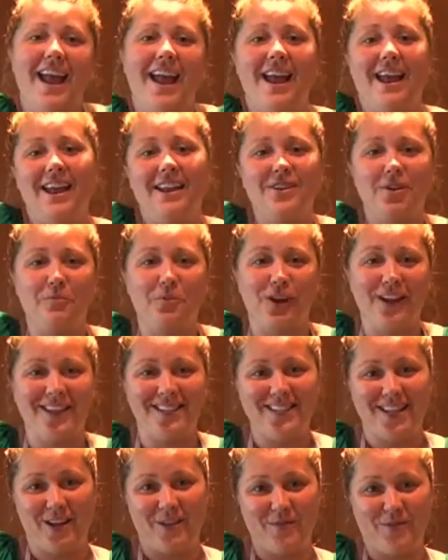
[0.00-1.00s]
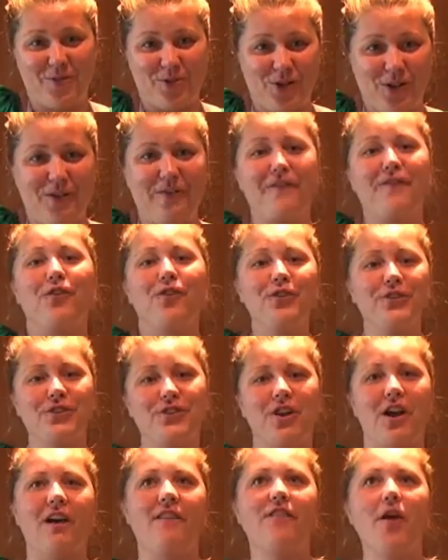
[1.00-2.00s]
and I'll break it down for you.
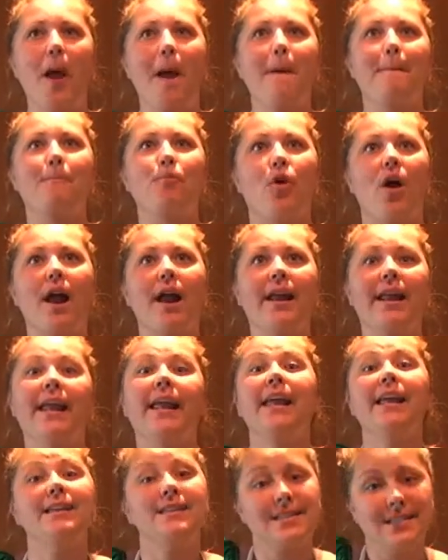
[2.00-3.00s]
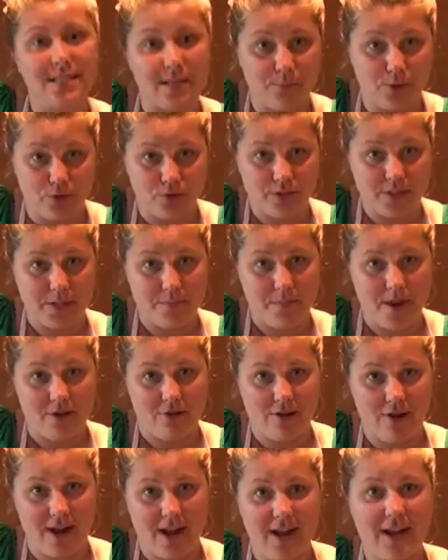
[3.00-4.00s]
First off, brining is similar to
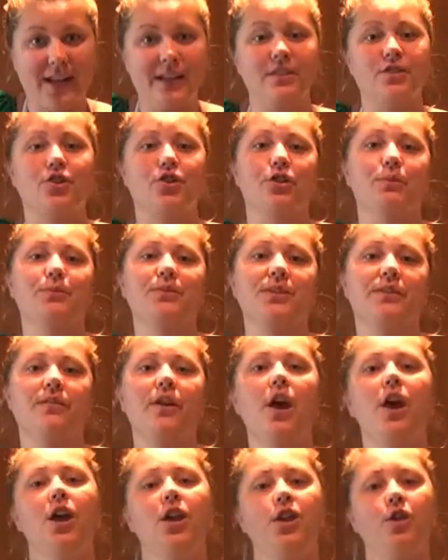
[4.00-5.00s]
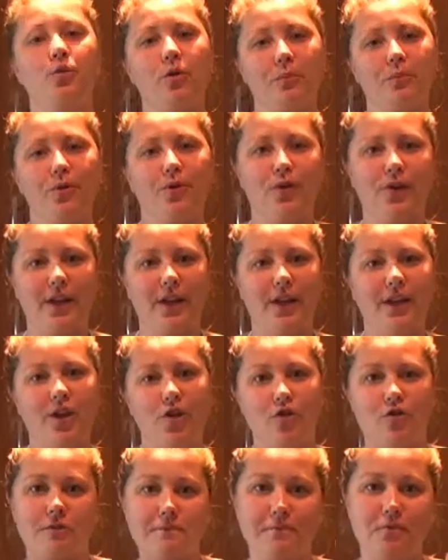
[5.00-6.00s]
marinade in terms of you are putting
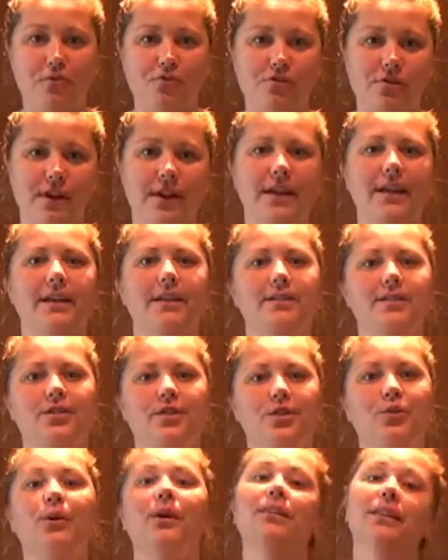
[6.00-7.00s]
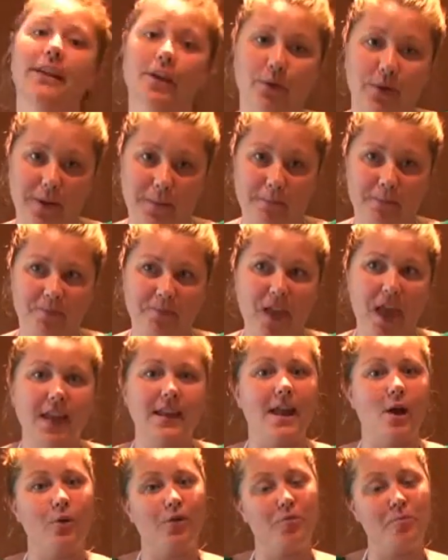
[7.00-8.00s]
your pork into a liquid.
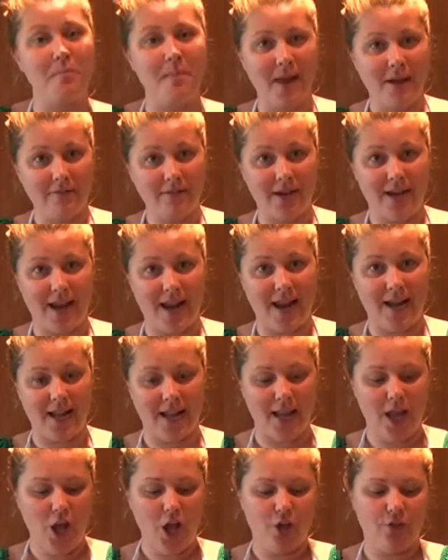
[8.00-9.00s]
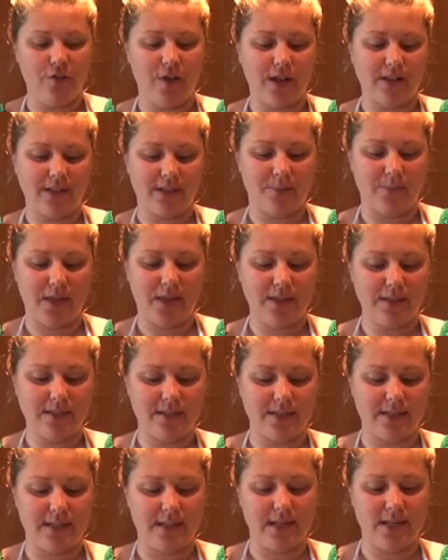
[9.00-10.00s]
Now with marinating, you've got something
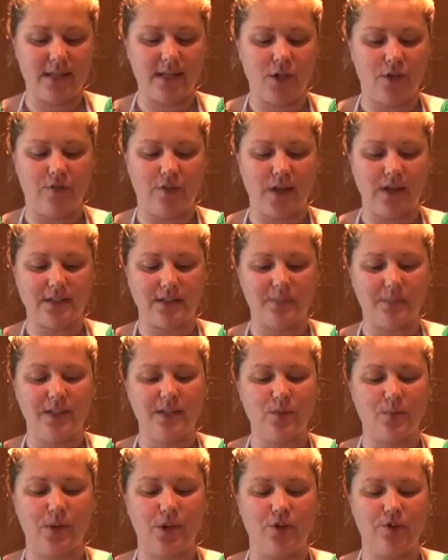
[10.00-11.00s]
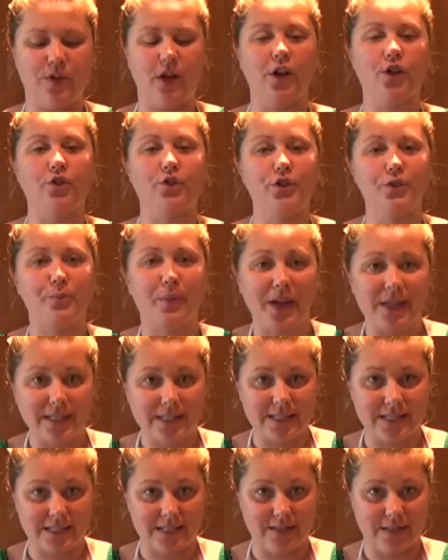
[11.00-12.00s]
acidic, you've got something sweet, you've got your
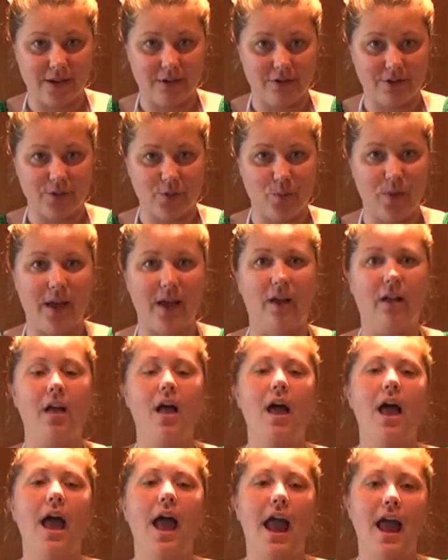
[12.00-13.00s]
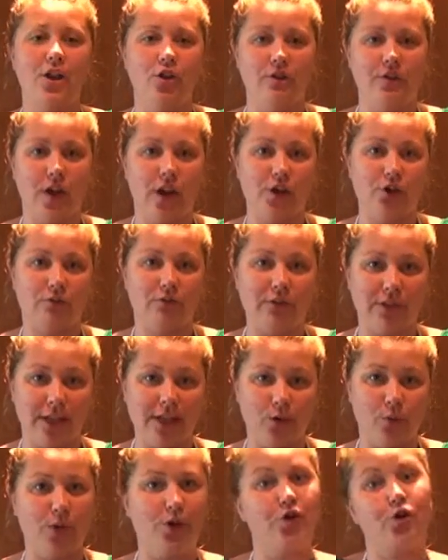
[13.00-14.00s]
spices in there as well, and you've got your
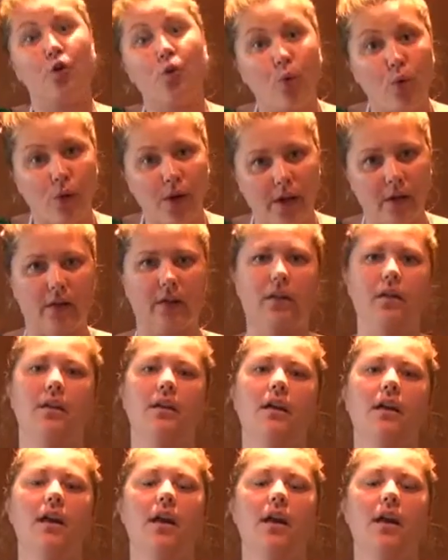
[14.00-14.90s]
liquid, your oil.